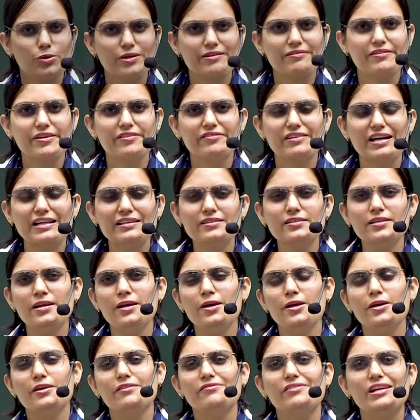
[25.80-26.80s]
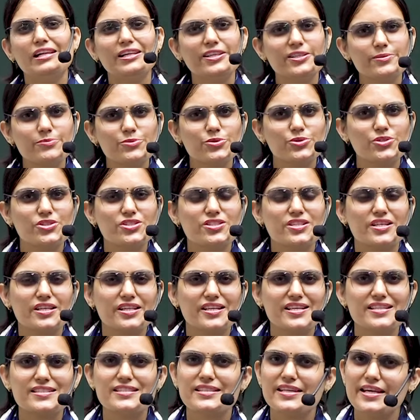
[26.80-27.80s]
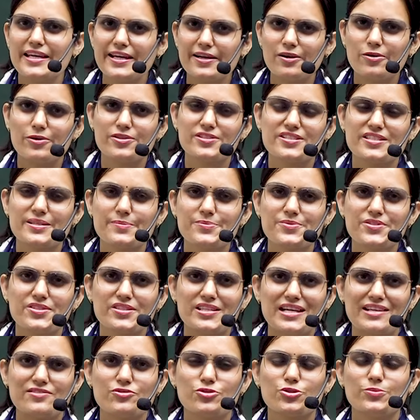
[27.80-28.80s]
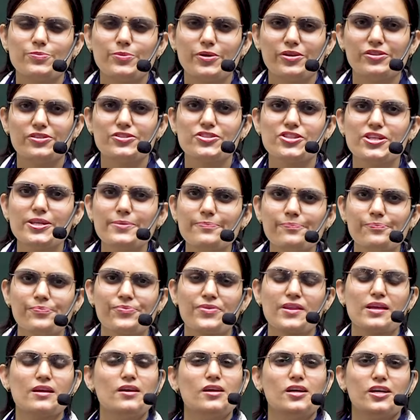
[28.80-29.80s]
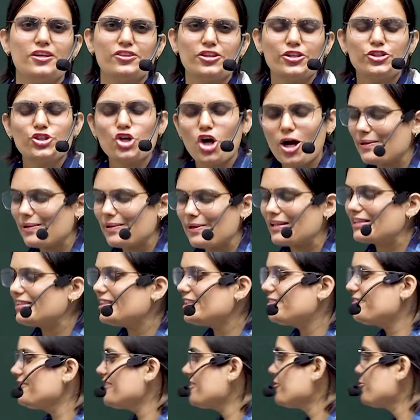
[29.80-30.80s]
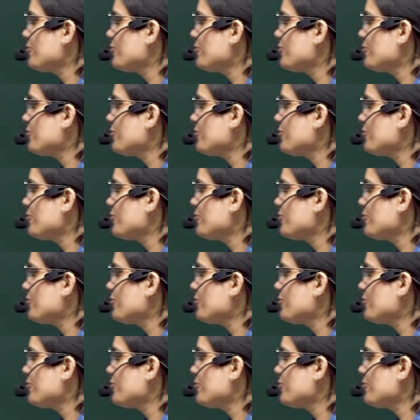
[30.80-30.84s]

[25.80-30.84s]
everyone, welcome to the series Key Concepts in Anthropology. The topic that we are